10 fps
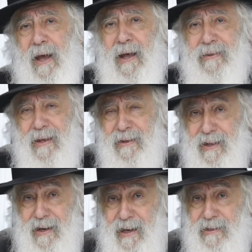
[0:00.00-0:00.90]
And then
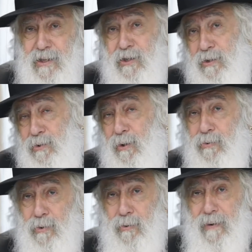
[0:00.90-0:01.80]
the lady, she
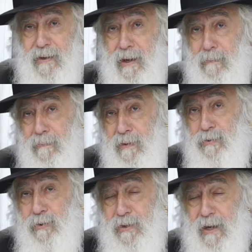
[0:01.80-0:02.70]
told to Madame Ben
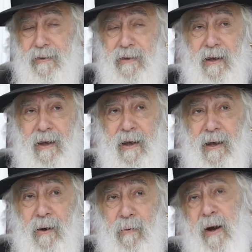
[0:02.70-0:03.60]
Shushan,
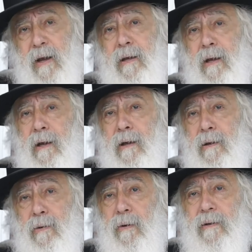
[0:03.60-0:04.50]
why
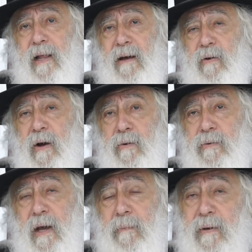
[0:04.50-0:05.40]
you don't laugh? Why are you
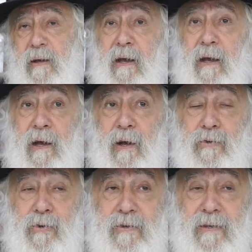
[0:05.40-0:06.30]
not happy?
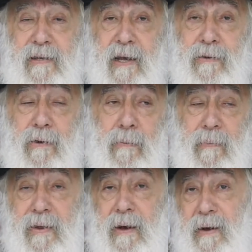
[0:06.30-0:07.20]
So she said, no,
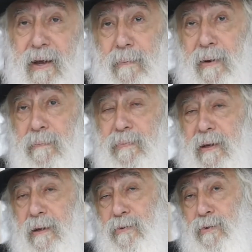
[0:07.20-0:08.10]
Madame, I am
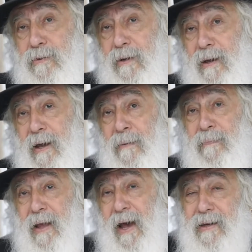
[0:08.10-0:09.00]
happy. Just
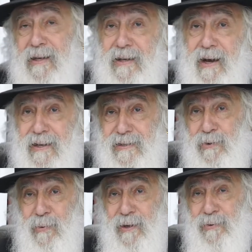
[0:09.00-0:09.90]
I need a reason,
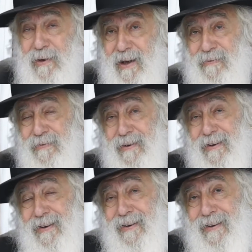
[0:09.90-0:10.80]
a way to laugh.
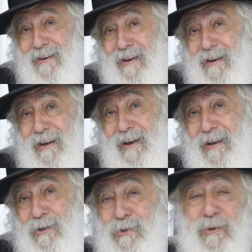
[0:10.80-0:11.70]

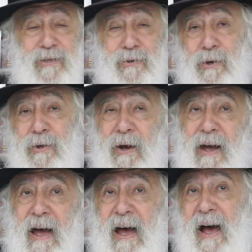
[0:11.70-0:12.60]
So she told her,
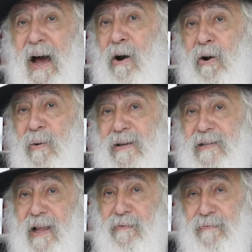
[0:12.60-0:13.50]
I
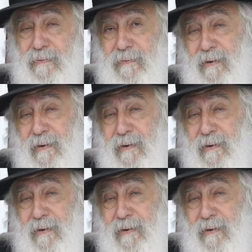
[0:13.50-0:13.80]
always laugh.